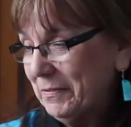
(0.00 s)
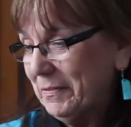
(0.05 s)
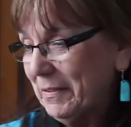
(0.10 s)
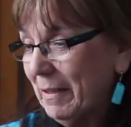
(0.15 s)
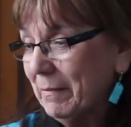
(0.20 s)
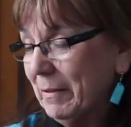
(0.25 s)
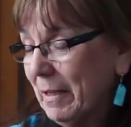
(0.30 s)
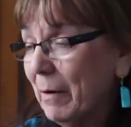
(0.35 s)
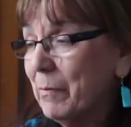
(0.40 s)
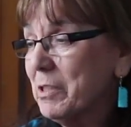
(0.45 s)

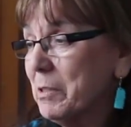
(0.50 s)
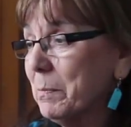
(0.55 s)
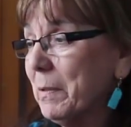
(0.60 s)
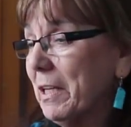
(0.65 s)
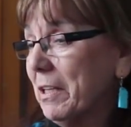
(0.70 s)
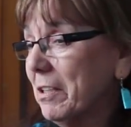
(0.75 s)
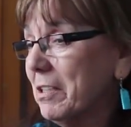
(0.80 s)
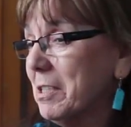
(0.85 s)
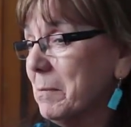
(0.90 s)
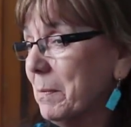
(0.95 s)
I was
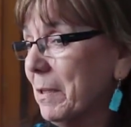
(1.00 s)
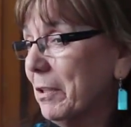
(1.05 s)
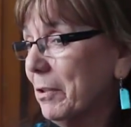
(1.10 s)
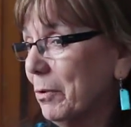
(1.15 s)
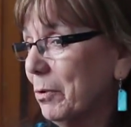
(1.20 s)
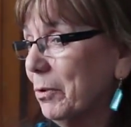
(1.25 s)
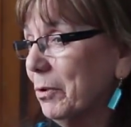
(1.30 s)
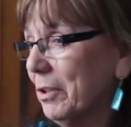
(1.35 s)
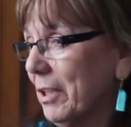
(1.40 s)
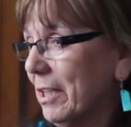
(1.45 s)
planning to spend the
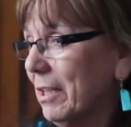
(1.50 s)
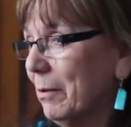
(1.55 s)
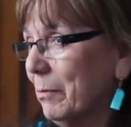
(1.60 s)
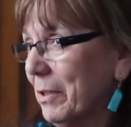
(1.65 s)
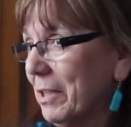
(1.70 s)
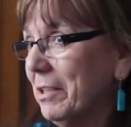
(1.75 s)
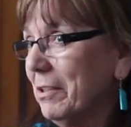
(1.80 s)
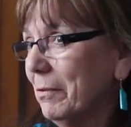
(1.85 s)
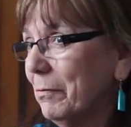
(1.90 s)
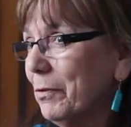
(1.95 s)
whole day. Are
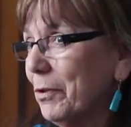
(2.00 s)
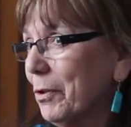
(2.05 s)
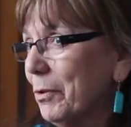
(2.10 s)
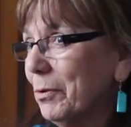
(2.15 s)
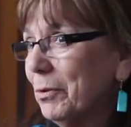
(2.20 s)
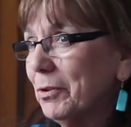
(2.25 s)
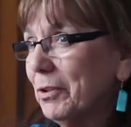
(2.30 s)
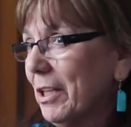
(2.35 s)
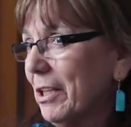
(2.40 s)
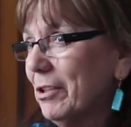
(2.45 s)
we here for the
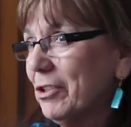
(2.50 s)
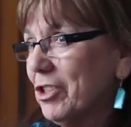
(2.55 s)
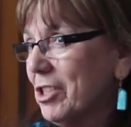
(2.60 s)
whole day or